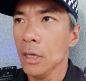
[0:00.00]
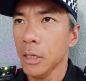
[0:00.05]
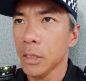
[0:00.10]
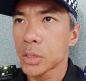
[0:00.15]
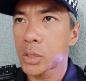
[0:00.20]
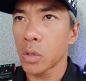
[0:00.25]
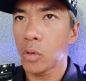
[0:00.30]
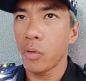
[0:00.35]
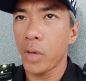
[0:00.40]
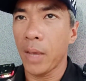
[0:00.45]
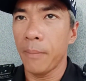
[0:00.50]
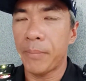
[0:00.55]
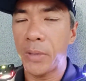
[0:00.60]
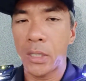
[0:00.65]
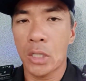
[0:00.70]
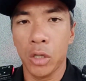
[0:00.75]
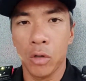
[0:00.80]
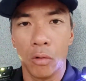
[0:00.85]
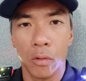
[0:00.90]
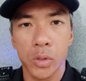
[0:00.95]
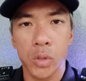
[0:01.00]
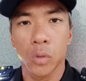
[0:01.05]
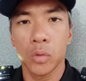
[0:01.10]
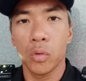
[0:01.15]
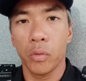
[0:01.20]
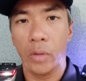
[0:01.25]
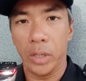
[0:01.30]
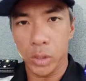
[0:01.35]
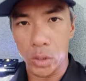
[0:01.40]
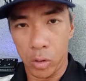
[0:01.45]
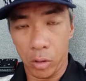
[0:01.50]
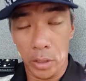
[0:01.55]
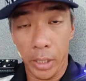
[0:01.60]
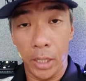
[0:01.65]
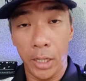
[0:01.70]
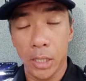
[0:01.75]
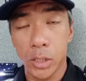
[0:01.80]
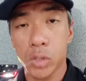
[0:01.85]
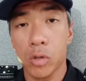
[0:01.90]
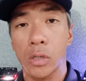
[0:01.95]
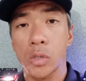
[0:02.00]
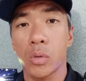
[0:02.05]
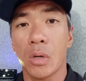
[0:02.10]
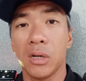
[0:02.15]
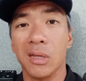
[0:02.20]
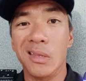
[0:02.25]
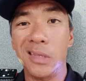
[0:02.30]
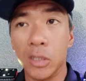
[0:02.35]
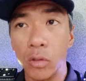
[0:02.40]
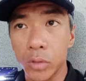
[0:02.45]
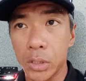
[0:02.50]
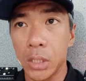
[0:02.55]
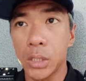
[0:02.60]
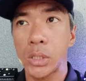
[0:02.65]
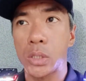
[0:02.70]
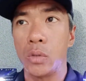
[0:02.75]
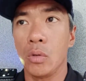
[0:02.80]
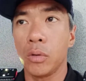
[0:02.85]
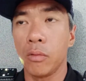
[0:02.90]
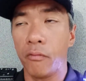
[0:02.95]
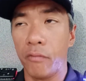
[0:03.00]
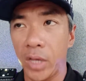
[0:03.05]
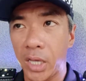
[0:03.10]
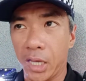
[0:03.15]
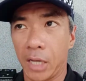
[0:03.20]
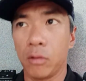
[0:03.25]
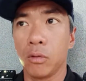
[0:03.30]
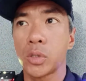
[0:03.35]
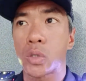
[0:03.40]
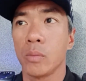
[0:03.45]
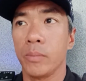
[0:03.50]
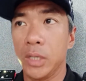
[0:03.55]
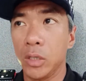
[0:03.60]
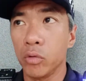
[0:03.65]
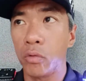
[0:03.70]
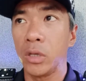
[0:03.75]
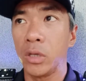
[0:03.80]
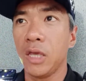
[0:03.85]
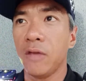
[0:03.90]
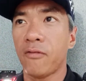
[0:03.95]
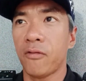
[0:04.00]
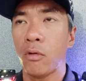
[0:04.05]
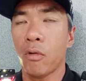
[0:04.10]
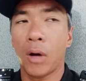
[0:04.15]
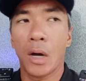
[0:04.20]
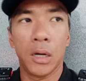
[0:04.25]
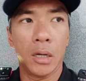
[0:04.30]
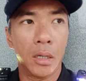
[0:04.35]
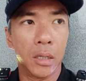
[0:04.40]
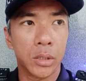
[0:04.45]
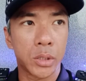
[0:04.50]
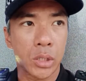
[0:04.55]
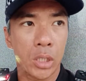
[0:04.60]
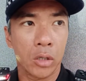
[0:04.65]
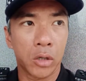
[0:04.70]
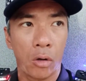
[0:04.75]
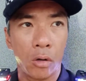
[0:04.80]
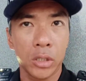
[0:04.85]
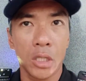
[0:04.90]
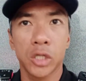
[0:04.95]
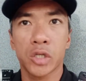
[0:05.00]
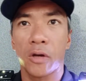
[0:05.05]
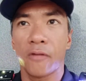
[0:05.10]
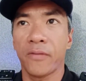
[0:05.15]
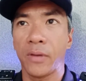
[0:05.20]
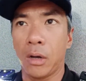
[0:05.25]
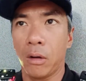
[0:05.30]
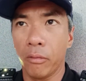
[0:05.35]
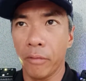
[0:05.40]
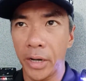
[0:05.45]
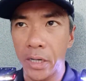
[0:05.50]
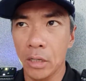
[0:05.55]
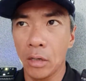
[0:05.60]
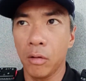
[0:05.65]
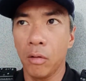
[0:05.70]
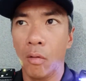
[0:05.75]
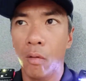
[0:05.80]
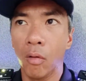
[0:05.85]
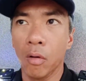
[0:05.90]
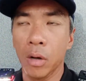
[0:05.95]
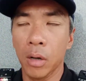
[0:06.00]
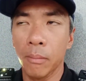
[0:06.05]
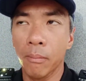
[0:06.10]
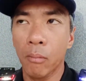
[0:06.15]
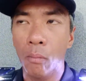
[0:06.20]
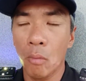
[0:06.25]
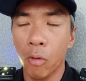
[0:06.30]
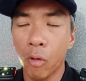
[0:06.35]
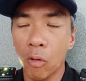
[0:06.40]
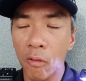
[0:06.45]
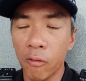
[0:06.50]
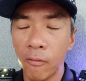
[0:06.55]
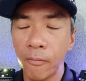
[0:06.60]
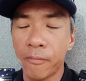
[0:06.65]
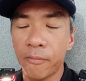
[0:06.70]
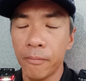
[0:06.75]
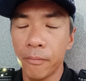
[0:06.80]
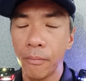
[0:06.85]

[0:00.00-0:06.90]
So MPTO also do escort, and escort is one of the duties we can also be doing. If you are a security traffic outrider or a mobile